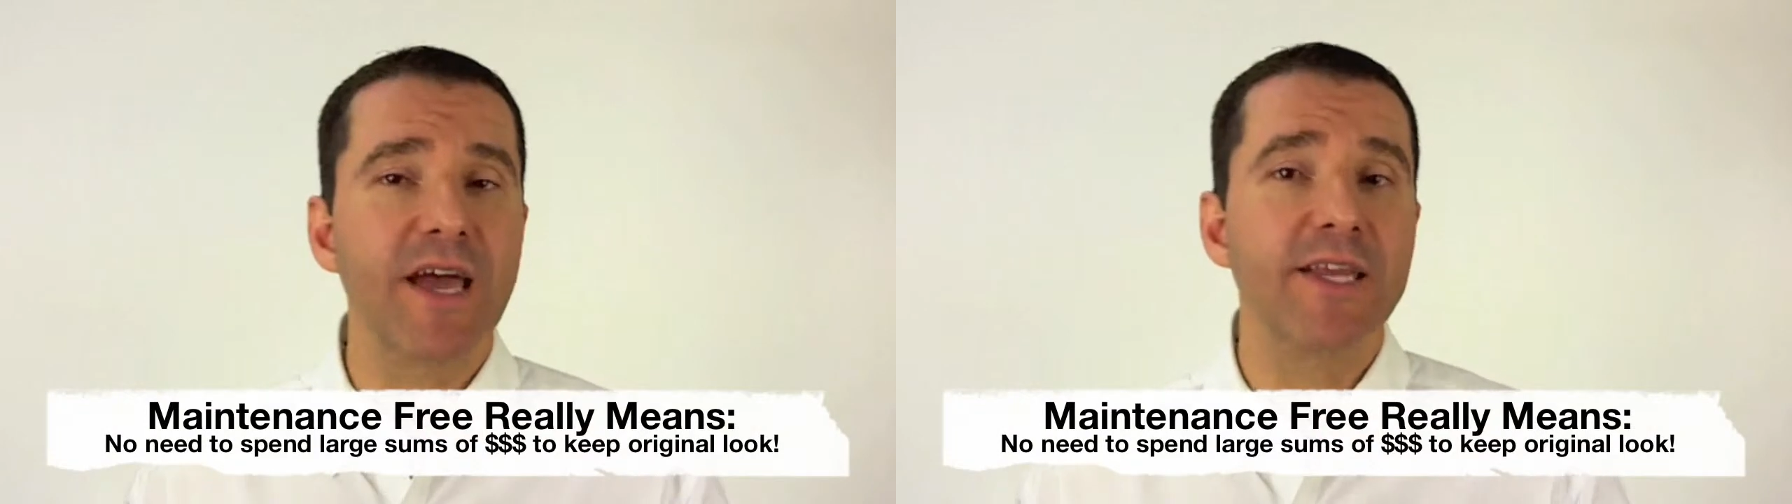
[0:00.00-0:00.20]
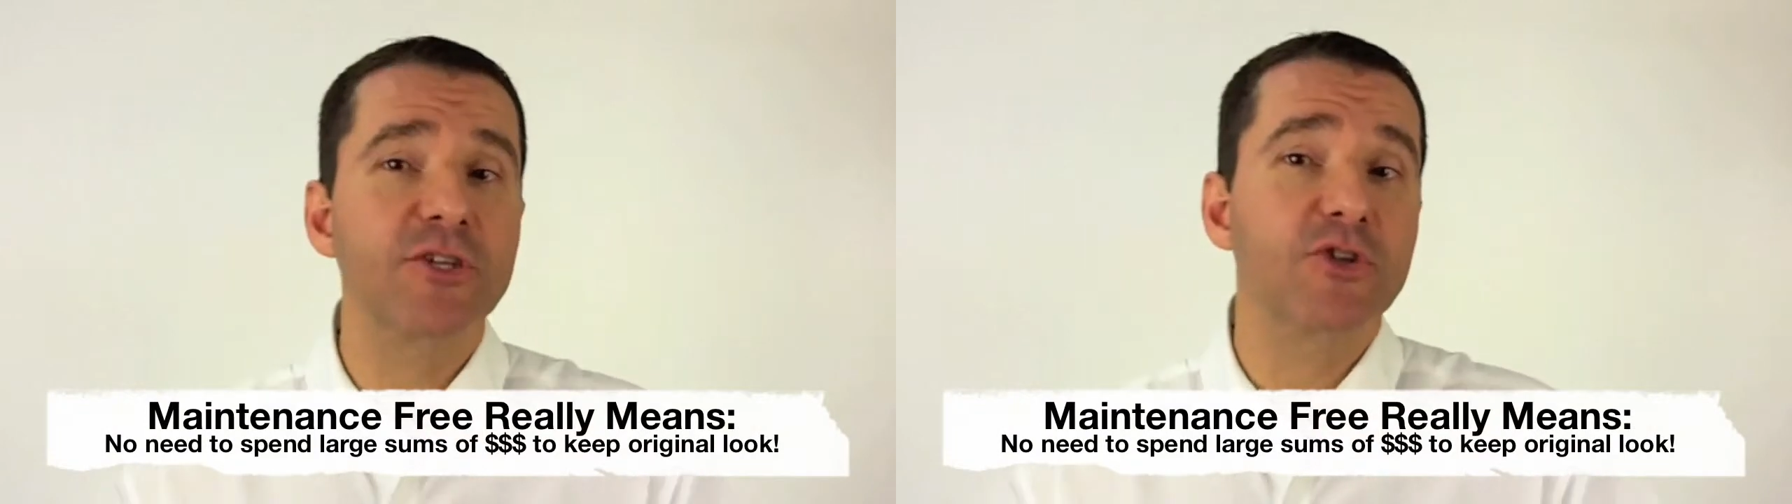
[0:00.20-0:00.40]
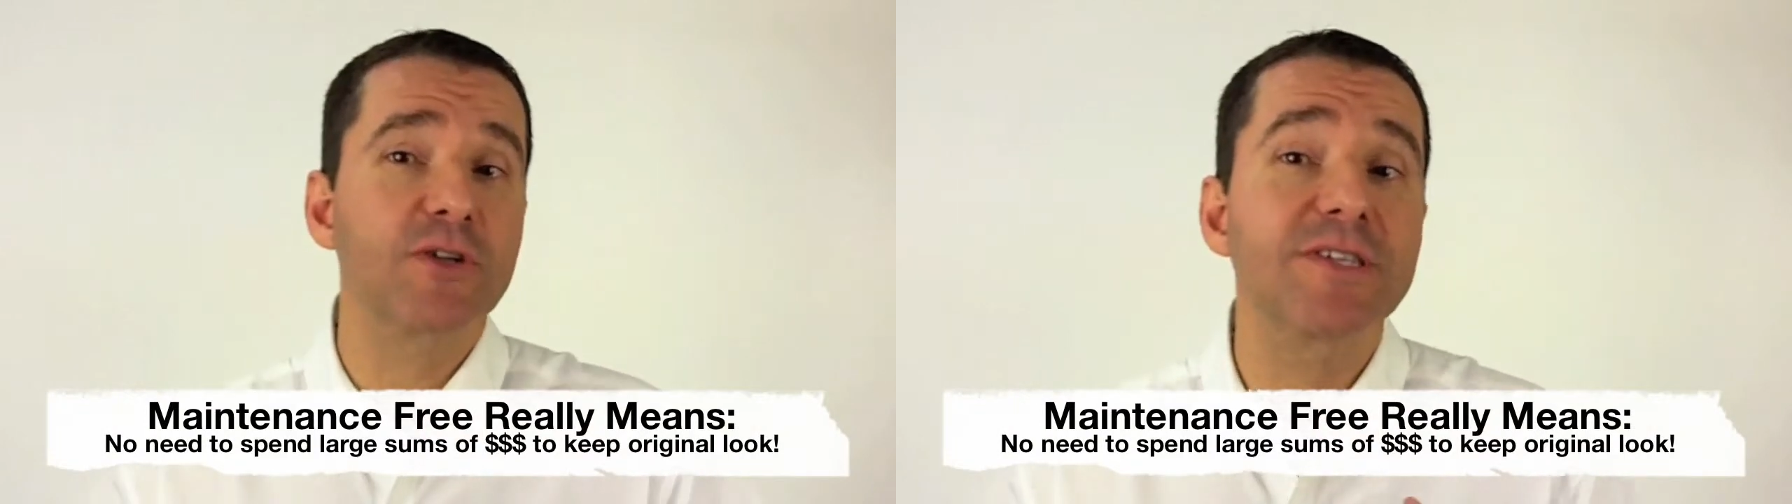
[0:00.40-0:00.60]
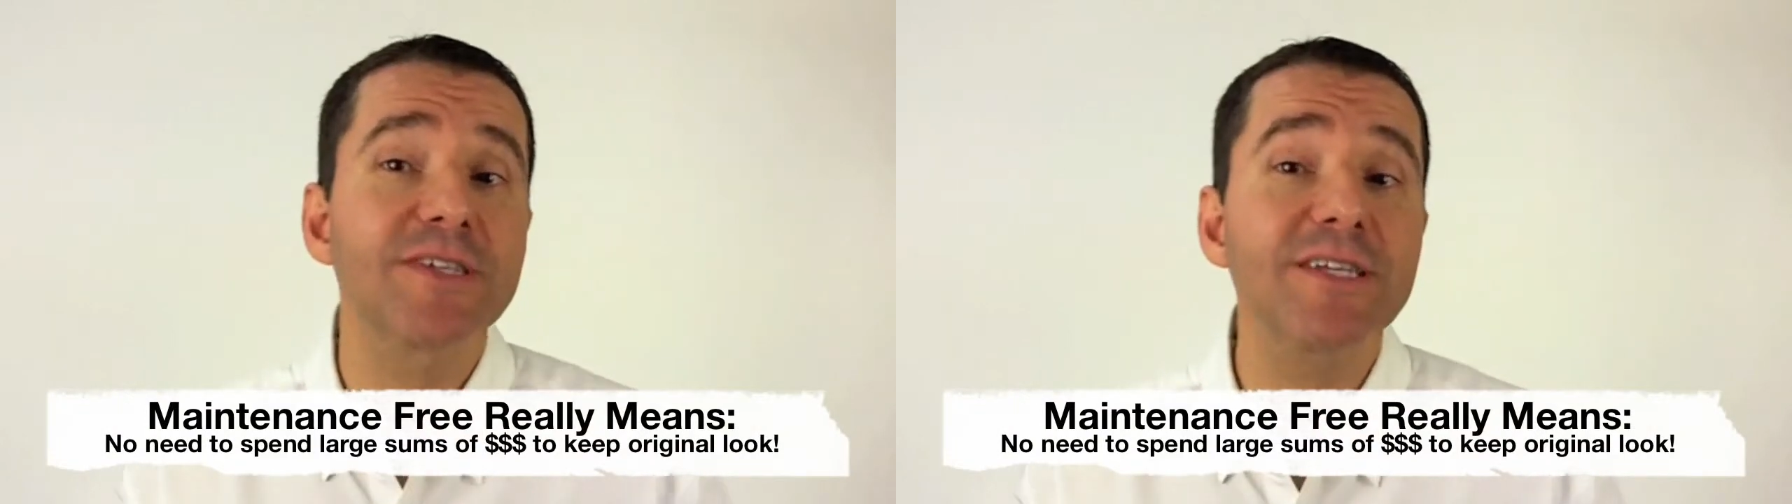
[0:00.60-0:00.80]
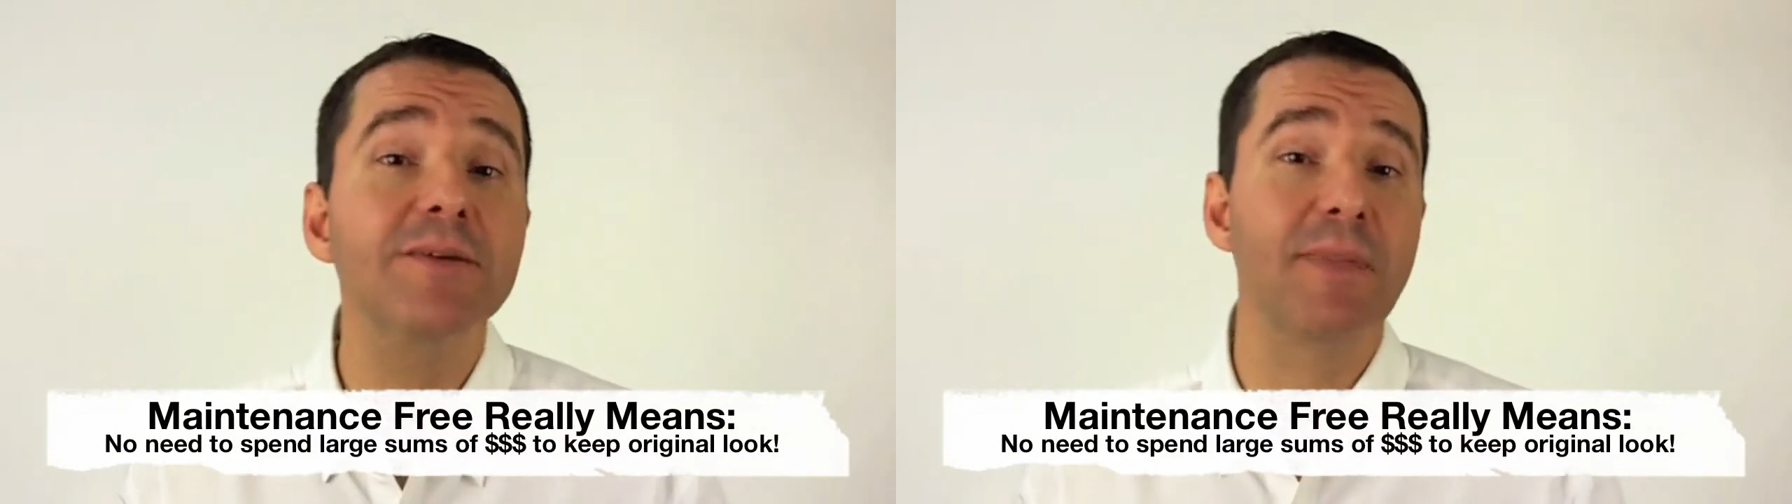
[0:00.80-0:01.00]
siding is
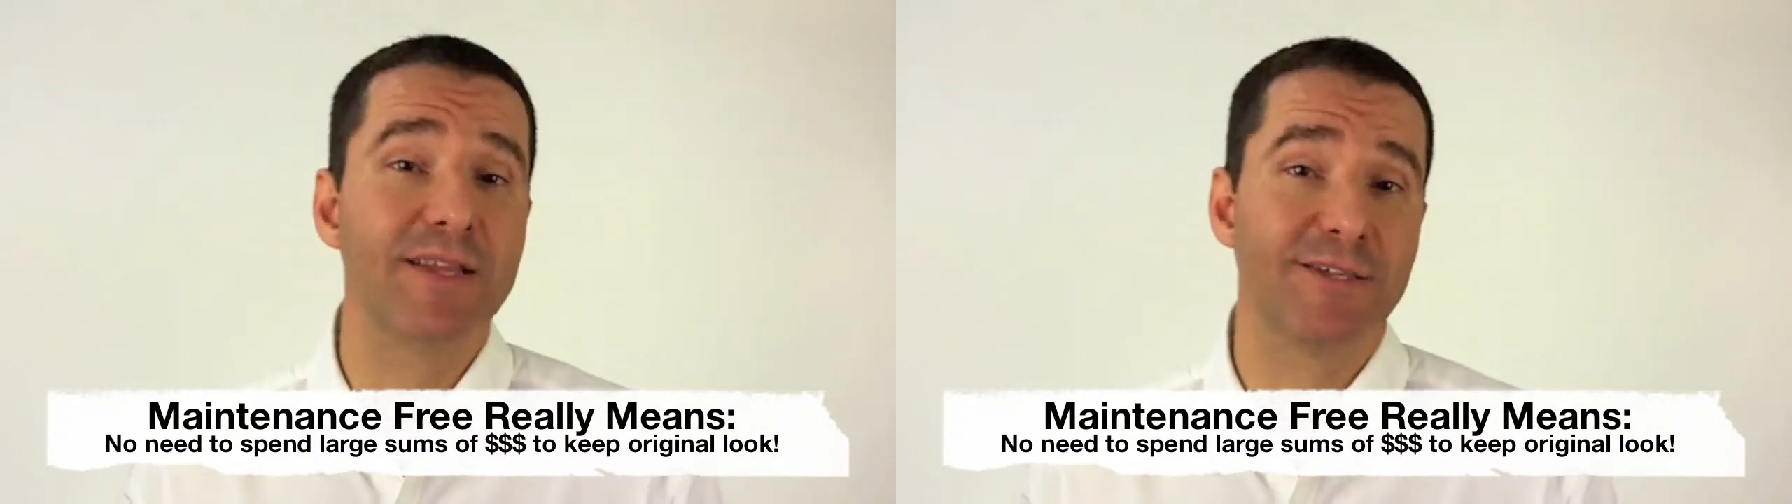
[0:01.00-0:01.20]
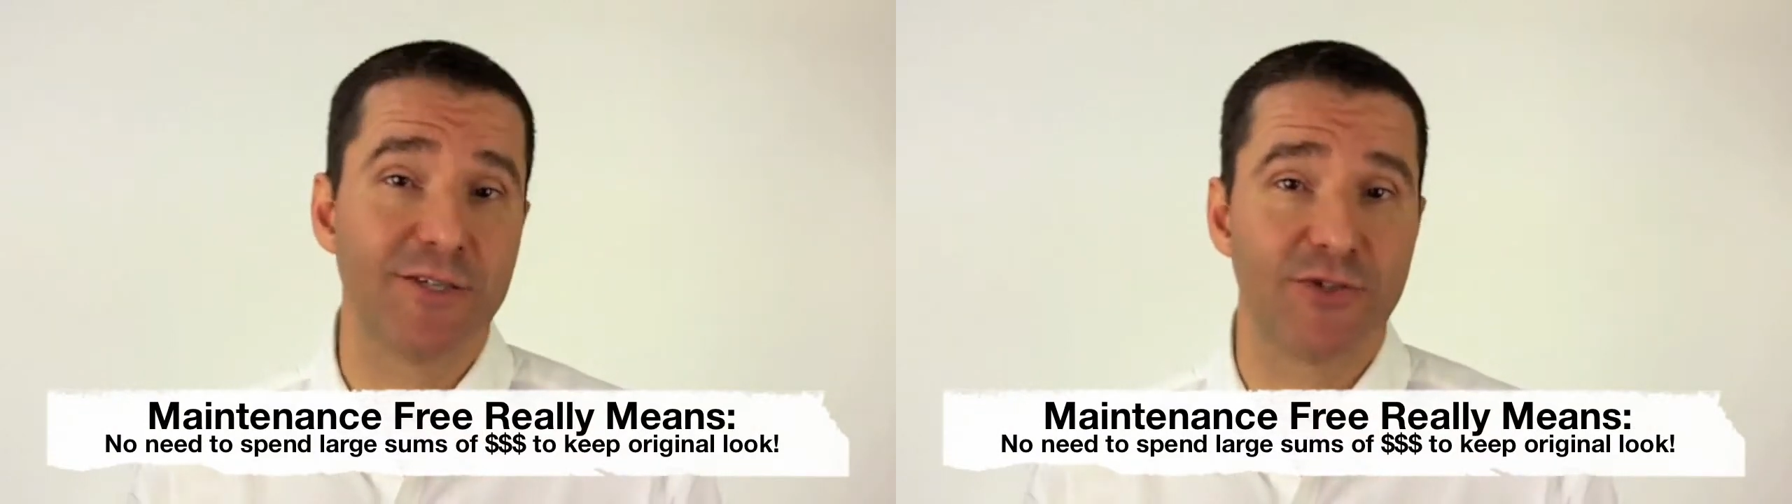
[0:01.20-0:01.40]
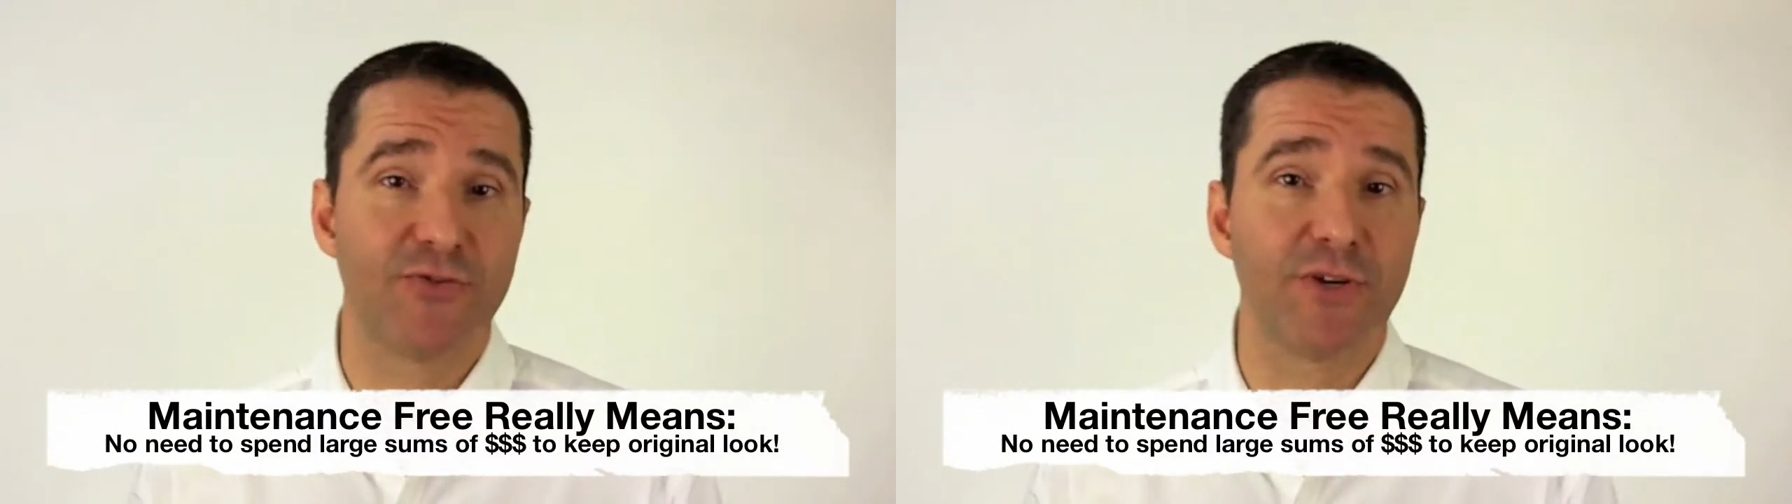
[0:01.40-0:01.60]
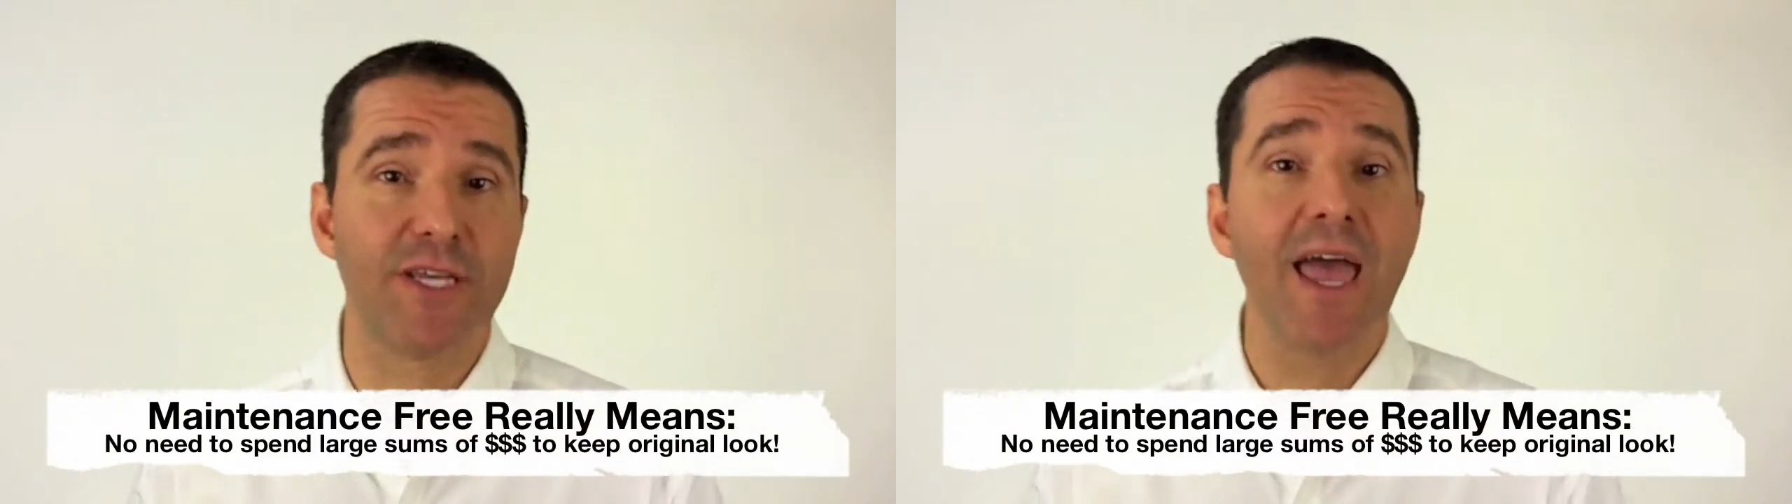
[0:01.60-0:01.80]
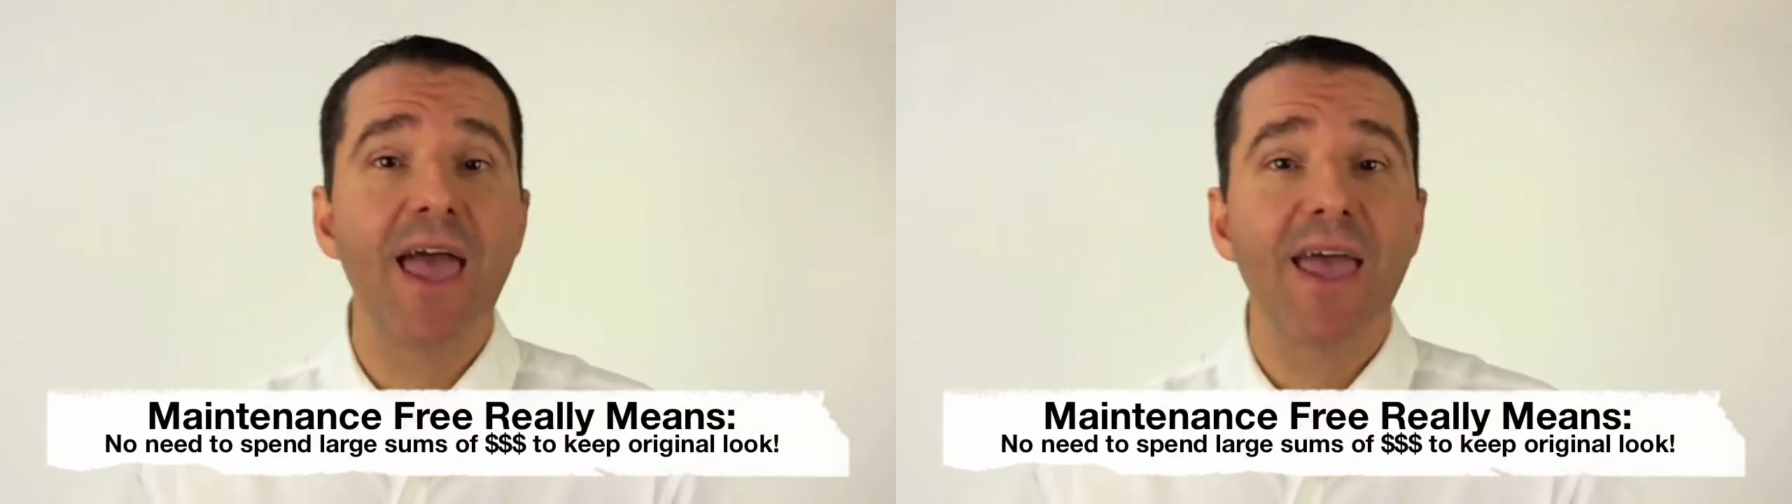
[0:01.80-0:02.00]
considered maintenance free